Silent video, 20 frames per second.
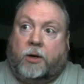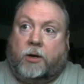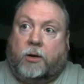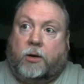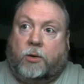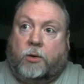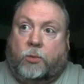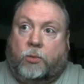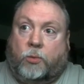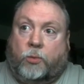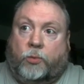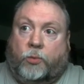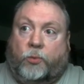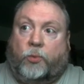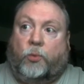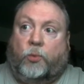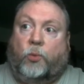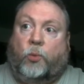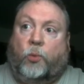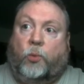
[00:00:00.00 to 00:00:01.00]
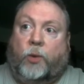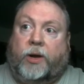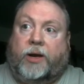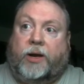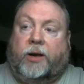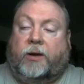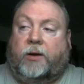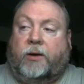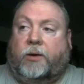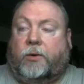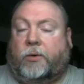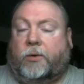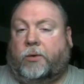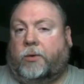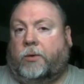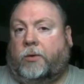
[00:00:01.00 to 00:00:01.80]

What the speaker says: We do,